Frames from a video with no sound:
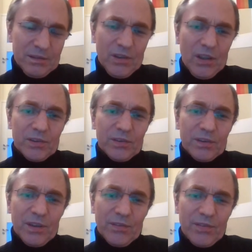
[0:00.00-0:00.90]
Doctor
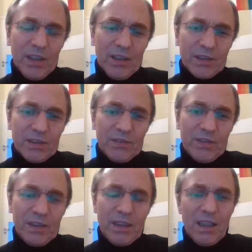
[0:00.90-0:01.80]
of
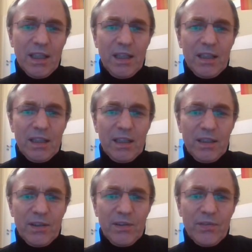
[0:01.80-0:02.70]
Philosophy. 2
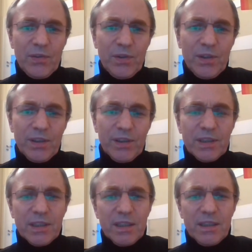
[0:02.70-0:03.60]

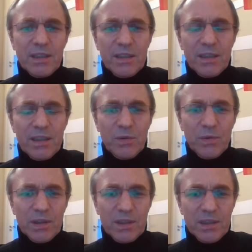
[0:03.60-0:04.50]
years he
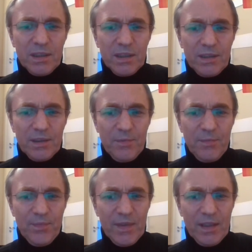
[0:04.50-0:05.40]
was
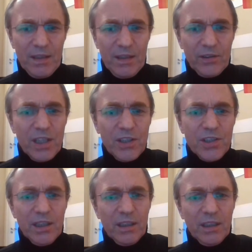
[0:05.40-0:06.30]

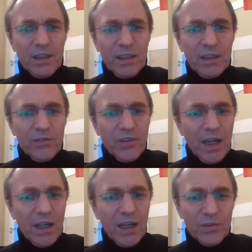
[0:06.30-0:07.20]
teaching in
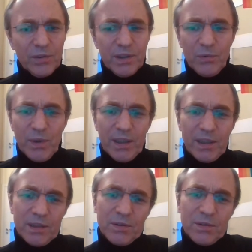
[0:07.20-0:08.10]
Frankfurt, where he
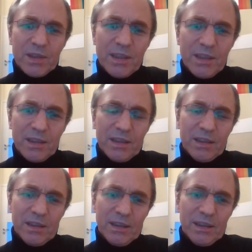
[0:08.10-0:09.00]
succeeded
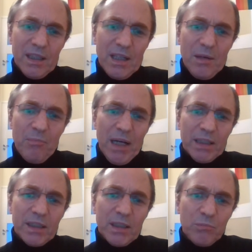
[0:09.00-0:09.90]

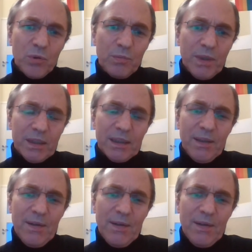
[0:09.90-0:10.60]
Martin Buber,